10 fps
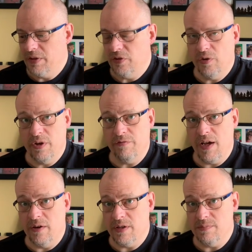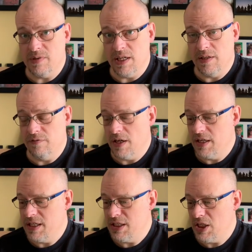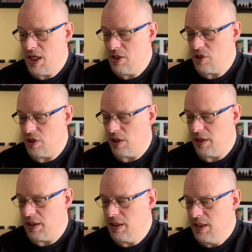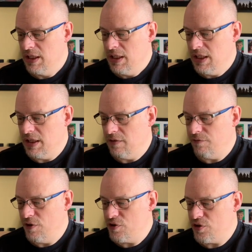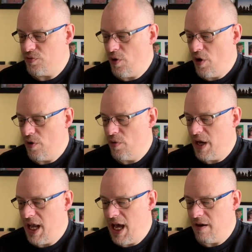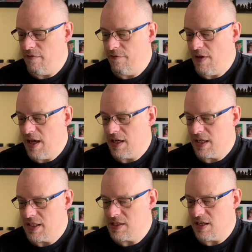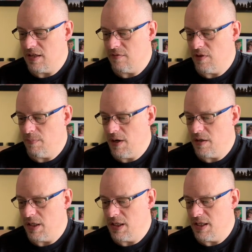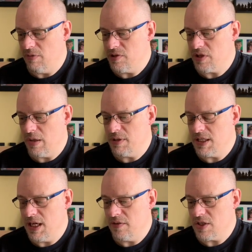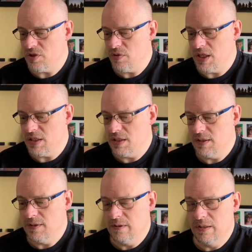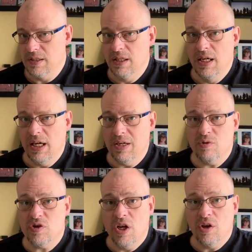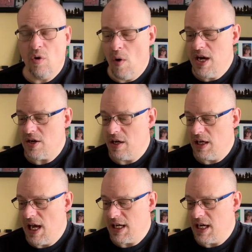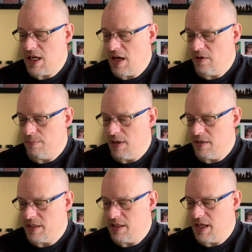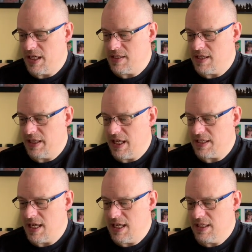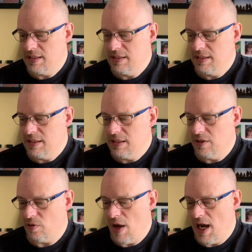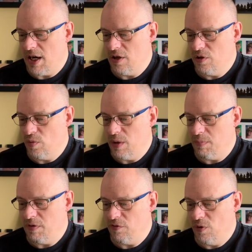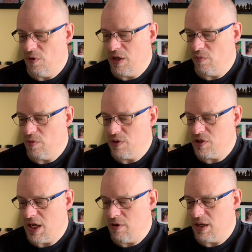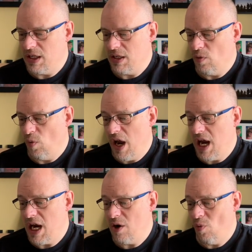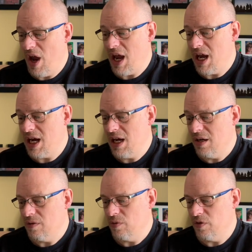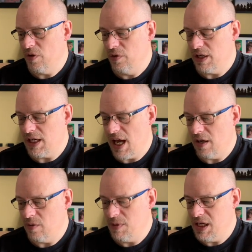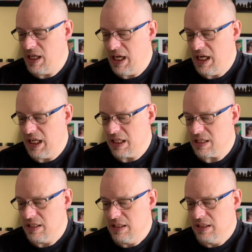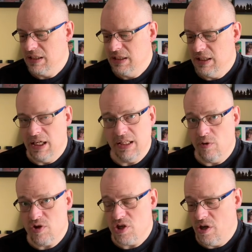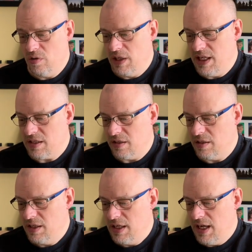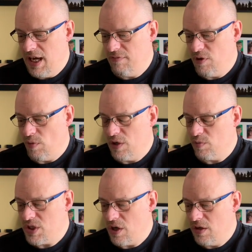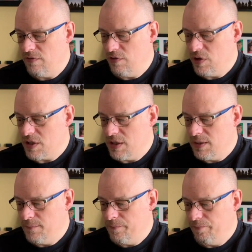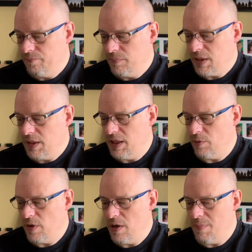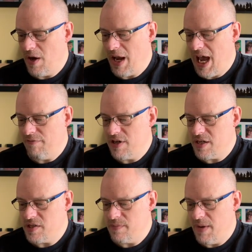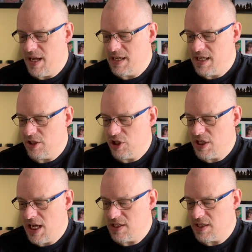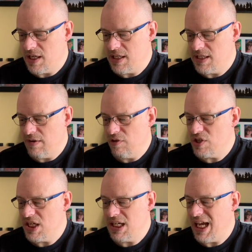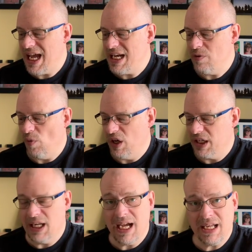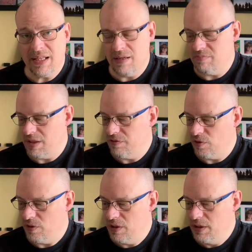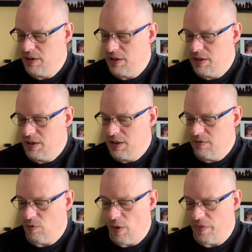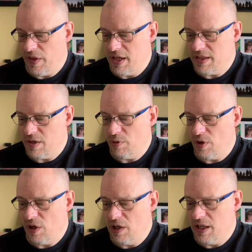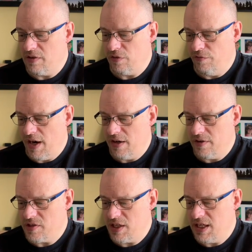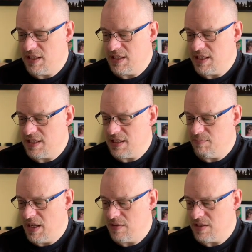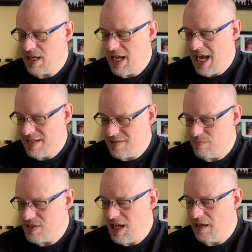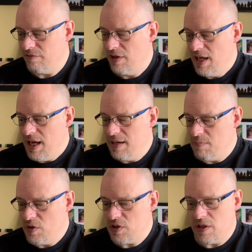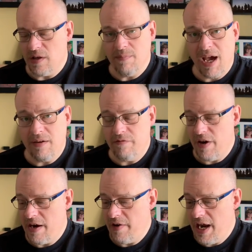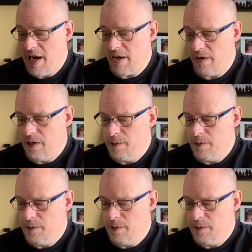So he found himself unintentionally in the first row and had a fine sight of the party that was coming down the street. It was quite unlike any other party they had seen that day. The crier who went before it was shouting, "Way, way," was the only Calormene in it. And there was no litter, everyone was foot. There were about half a dozen men, and Shasta had never seen anyone like them before. For one thing, they were all as fair-skinned as himself, and most of them had fair hair.